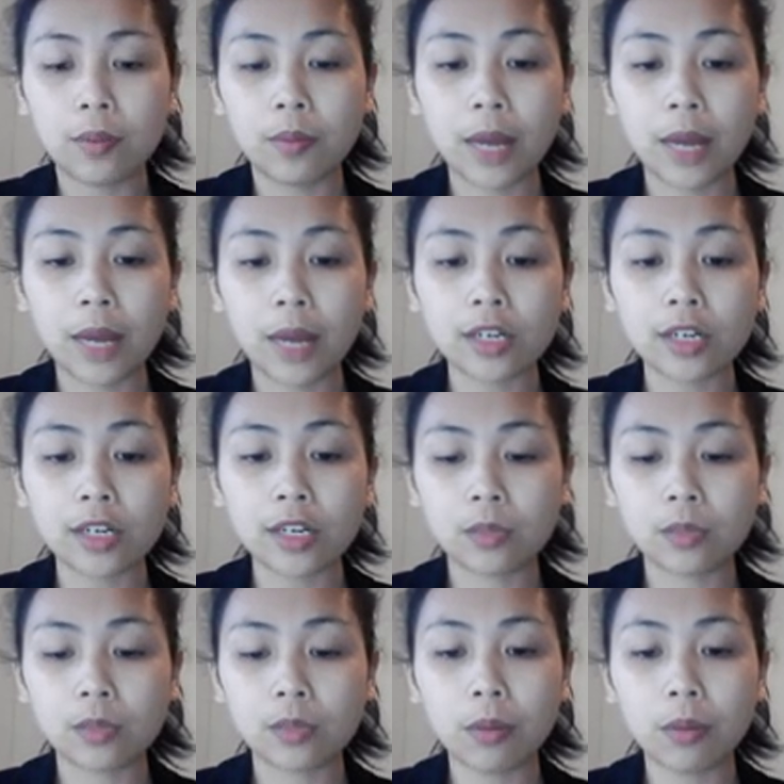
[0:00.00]

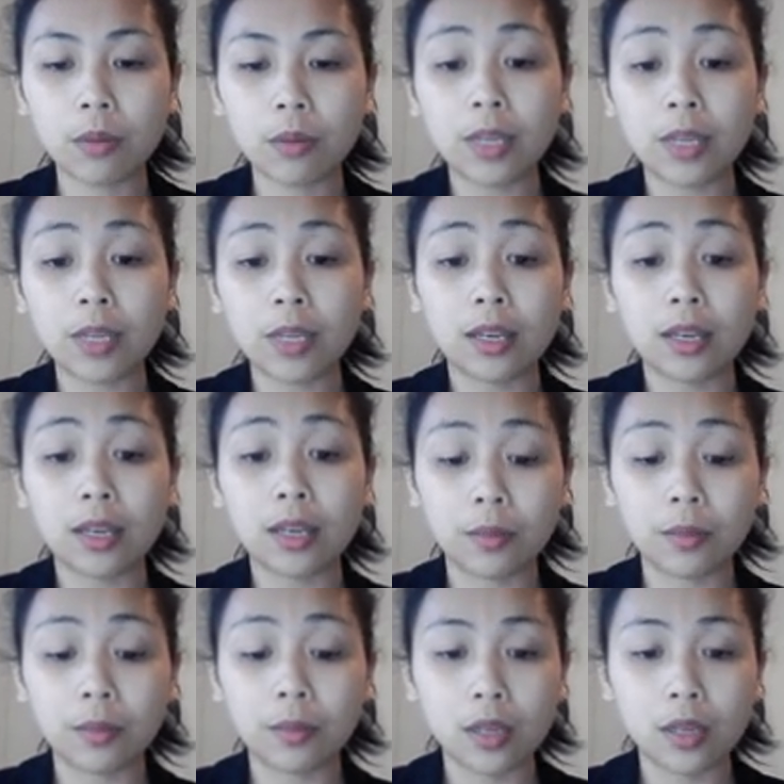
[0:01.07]
minus probability
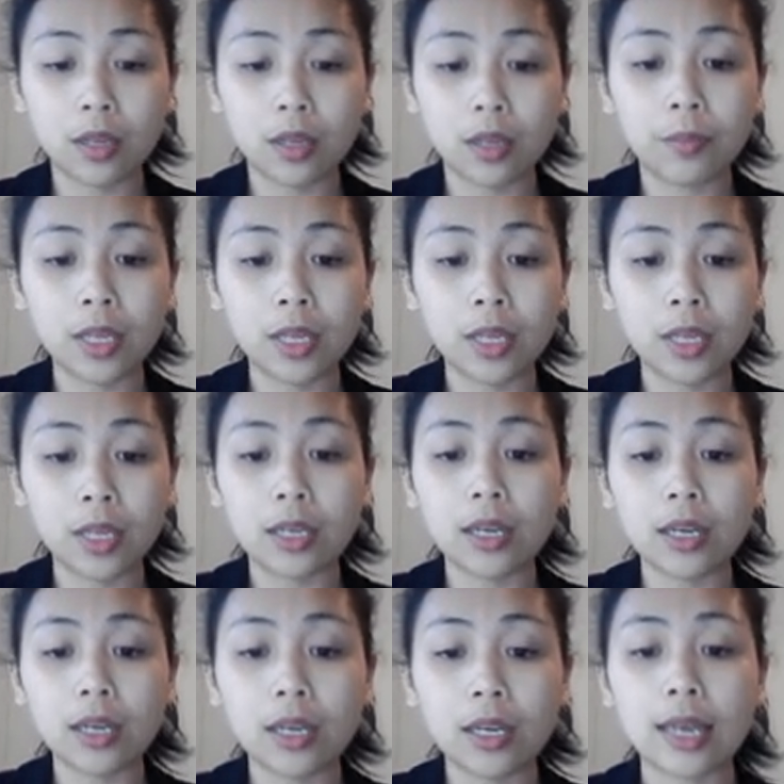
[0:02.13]
of
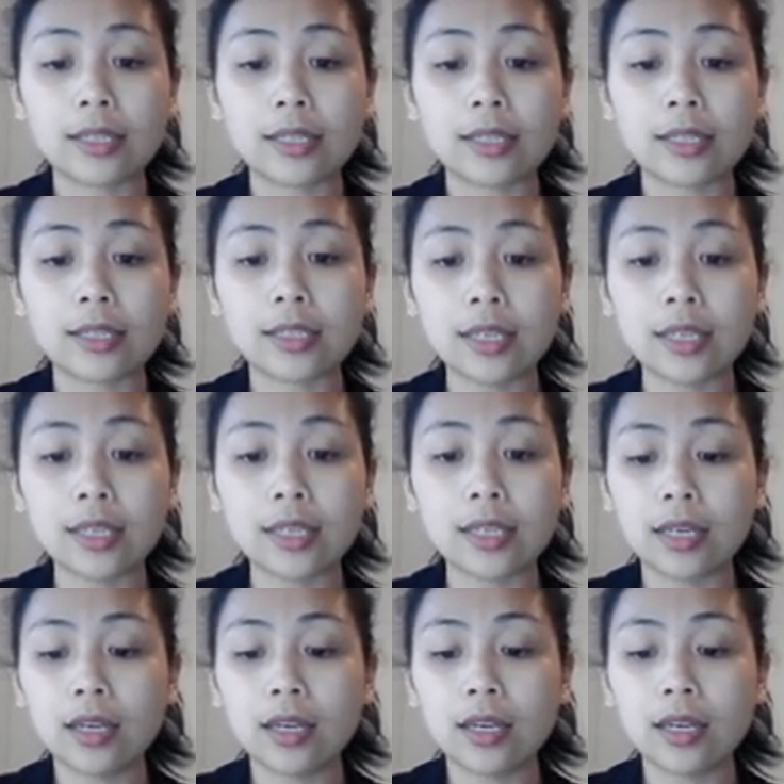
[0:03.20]
B and
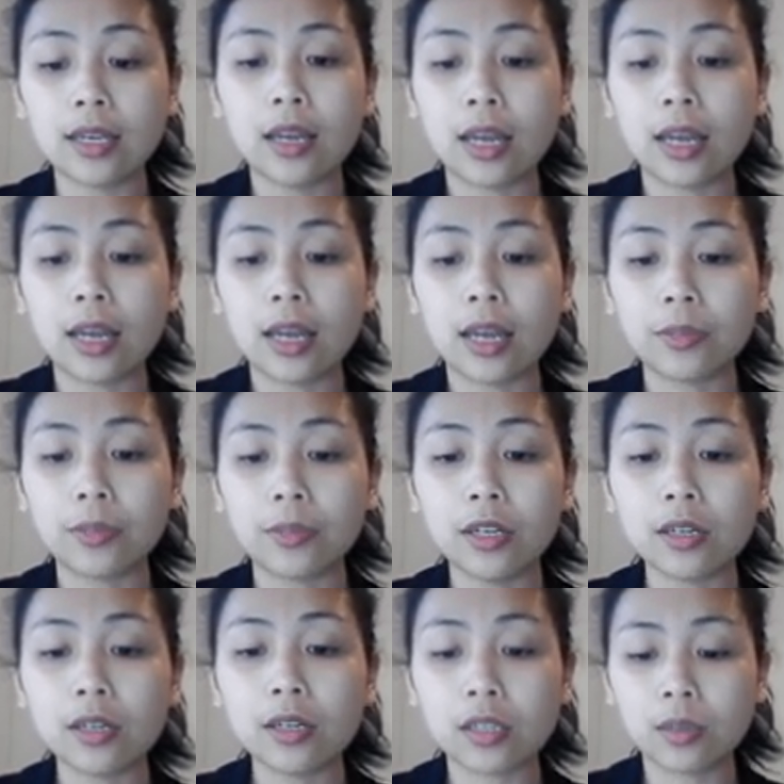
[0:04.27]
C and
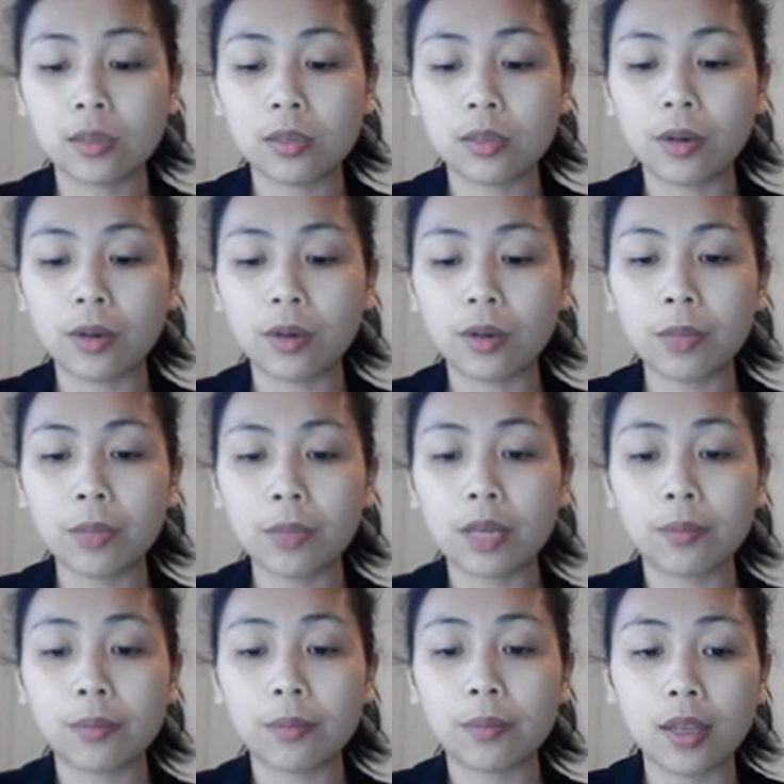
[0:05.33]
plus probability
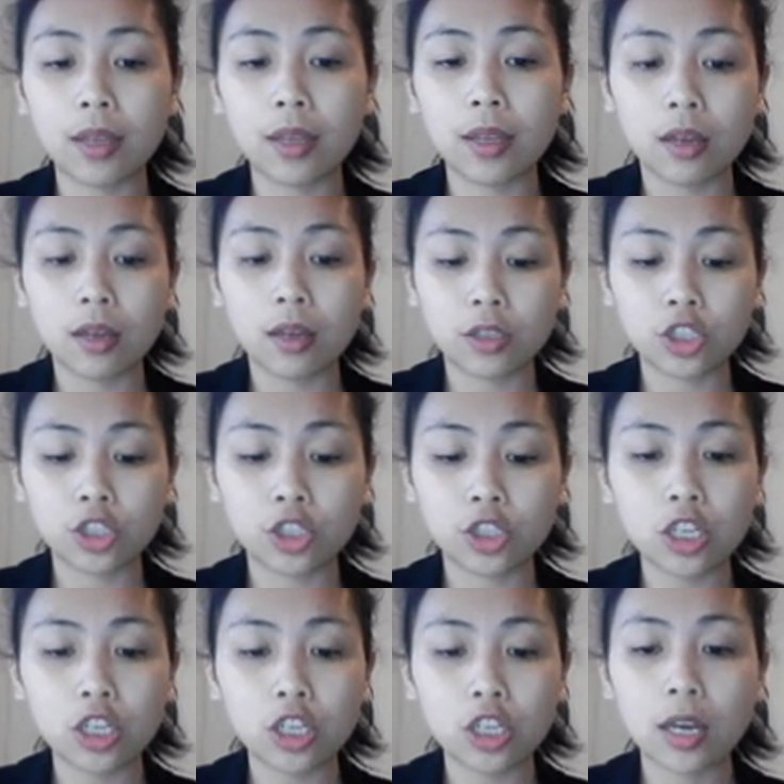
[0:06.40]
of
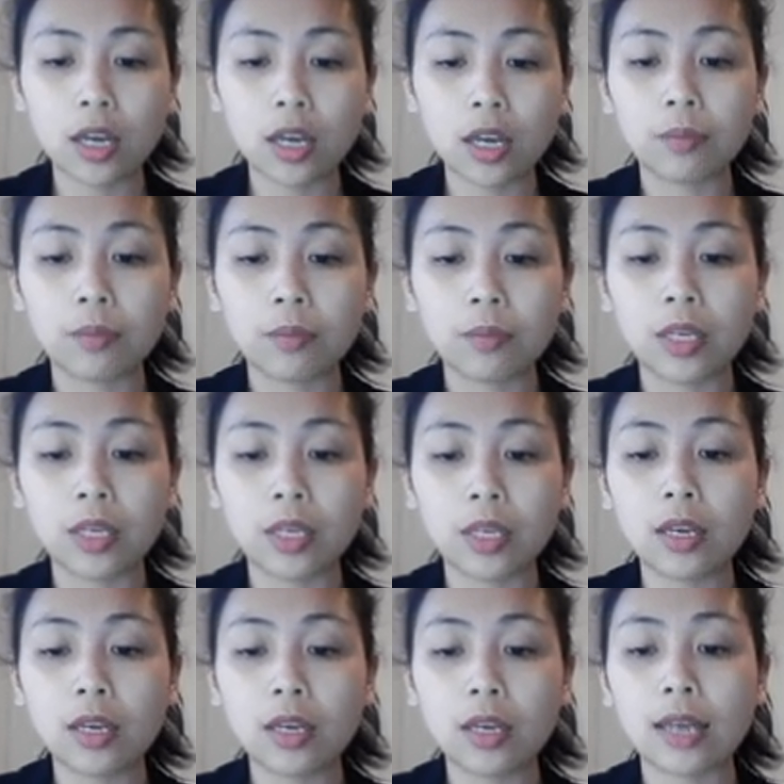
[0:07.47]
G and
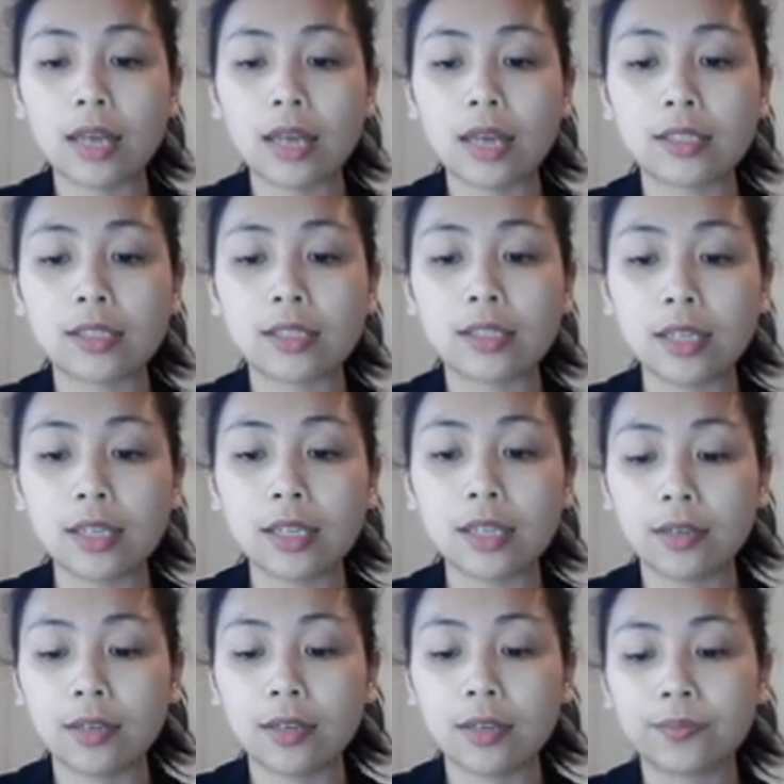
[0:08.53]
B and C.
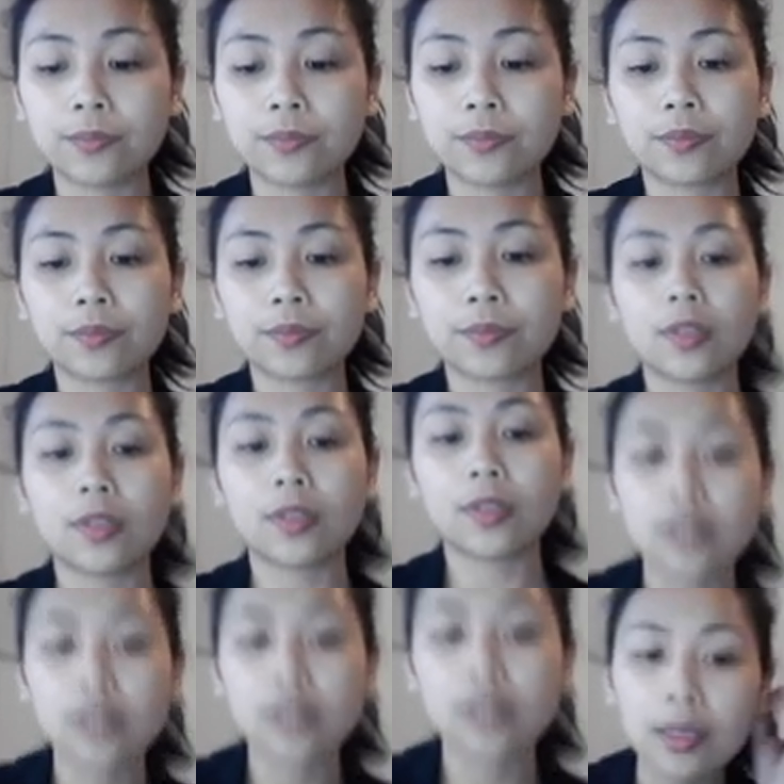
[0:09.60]
You
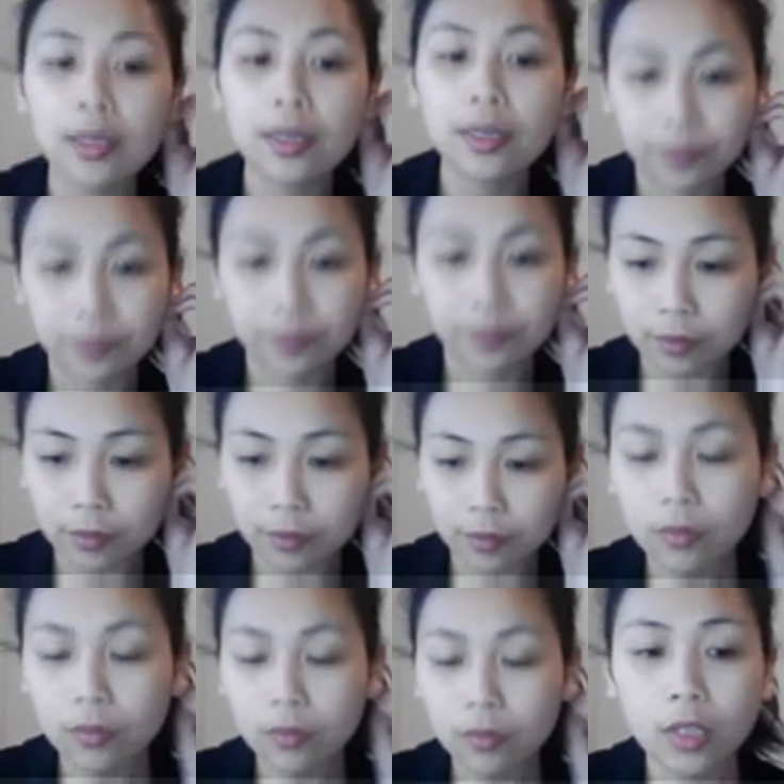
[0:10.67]
see that?
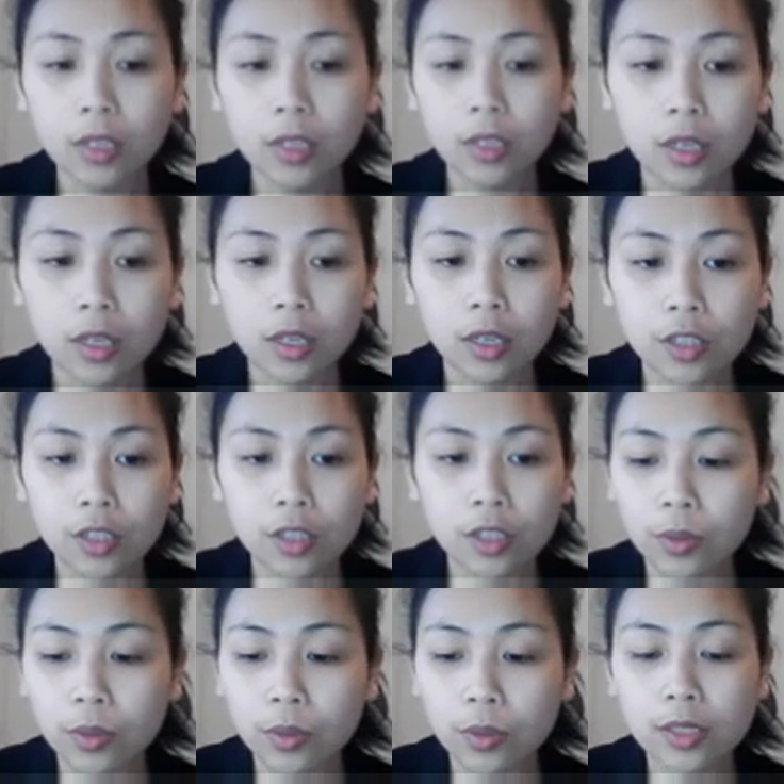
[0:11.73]

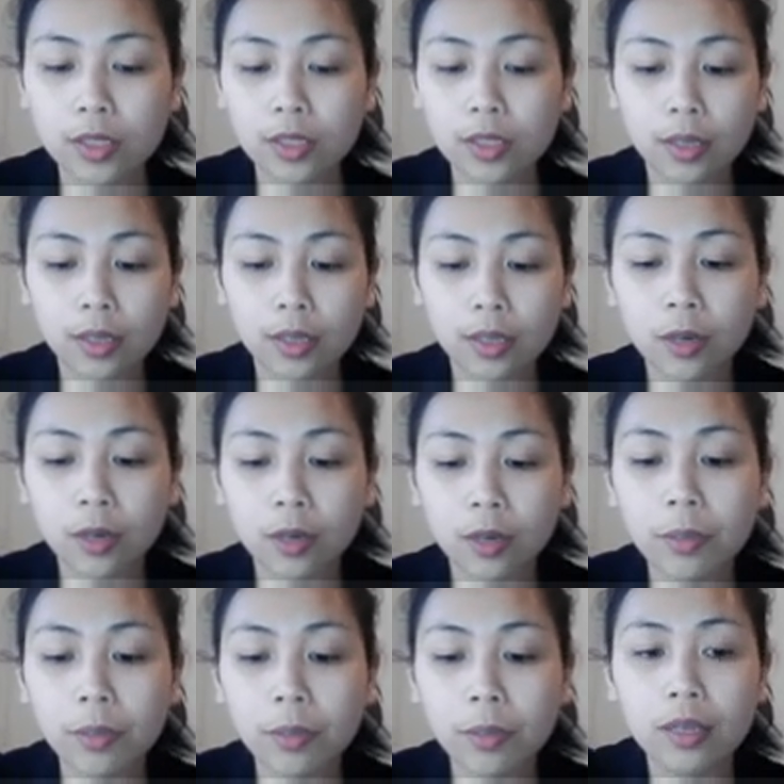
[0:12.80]
So this is
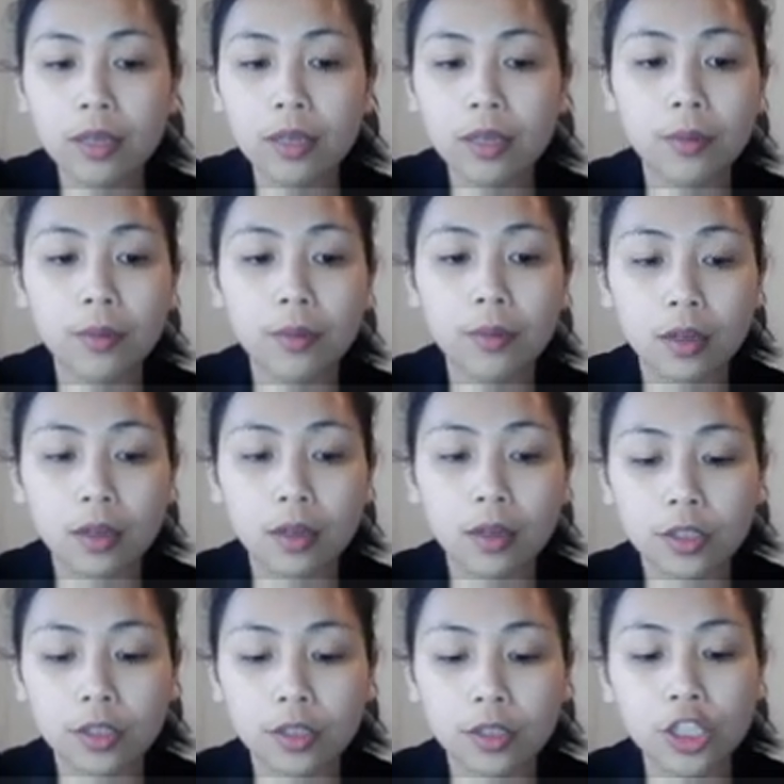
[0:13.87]
probability of
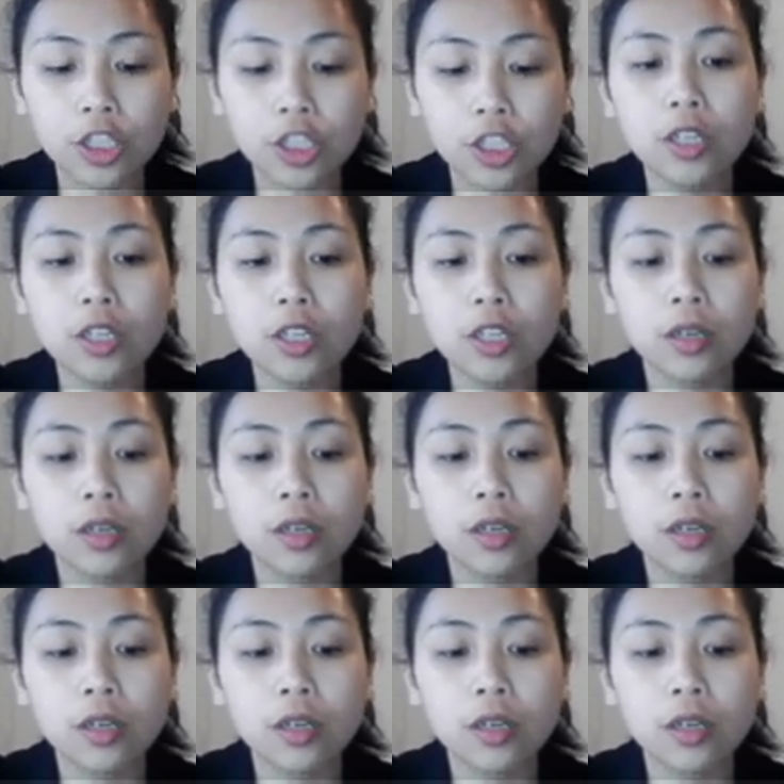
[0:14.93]
G